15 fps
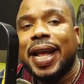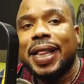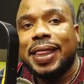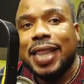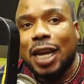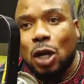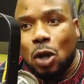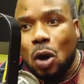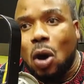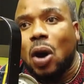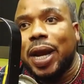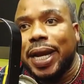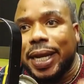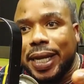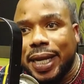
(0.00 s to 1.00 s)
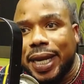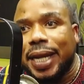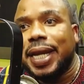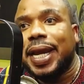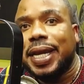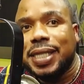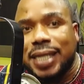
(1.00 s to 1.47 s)
the law
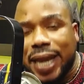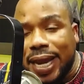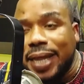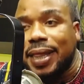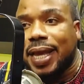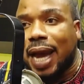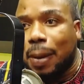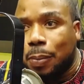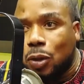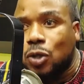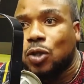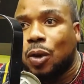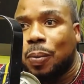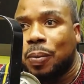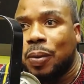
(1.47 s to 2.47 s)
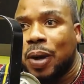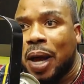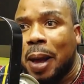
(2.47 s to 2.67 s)
indeed is in their bosom,